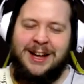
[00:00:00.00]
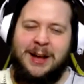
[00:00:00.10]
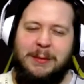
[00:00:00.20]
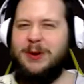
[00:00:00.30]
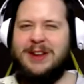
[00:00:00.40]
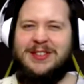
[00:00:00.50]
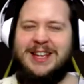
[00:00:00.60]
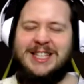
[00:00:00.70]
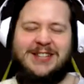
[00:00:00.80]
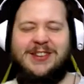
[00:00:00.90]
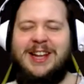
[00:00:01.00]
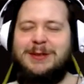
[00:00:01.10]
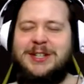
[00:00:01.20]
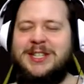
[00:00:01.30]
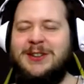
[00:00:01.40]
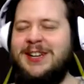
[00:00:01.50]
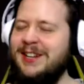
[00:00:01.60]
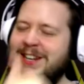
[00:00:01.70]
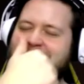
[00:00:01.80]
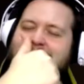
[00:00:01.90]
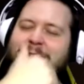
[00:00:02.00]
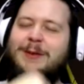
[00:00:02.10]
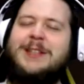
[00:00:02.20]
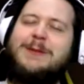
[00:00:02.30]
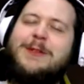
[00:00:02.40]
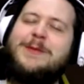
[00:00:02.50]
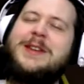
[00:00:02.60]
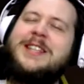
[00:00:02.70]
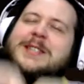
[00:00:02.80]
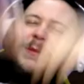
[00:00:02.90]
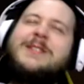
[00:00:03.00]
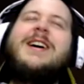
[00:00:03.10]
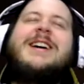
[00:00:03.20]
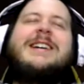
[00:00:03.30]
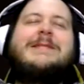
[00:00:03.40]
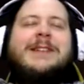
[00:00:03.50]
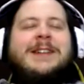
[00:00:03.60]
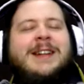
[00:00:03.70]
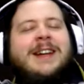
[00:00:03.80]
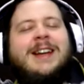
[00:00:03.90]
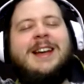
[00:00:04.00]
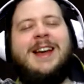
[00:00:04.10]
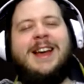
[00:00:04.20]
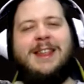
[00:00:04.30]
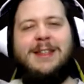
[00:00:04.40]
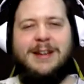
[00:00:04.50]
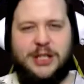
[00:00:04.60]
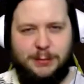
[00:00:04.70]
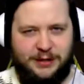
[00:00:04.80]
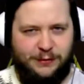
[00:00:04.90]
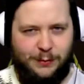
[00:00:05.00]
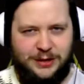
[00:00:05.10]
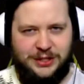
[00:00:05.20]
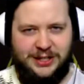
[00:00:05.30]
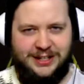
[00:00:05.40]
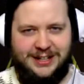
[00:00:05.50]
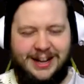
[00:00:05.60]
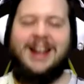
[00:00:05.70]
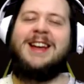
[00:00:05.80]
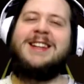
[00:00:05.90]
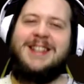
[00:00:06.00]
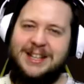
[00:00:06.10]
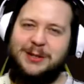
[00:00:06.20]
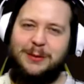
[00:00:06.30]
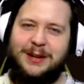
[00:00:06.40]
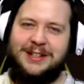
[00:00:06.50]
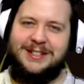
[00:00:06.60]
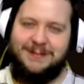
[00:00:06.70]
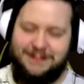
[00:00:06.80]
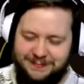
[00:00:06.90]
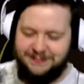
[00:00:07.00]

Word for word: But whatever the case, if you like what you saw, hit like. If you want to see more from me, then subscribe. Thank you so much for watching, and as always,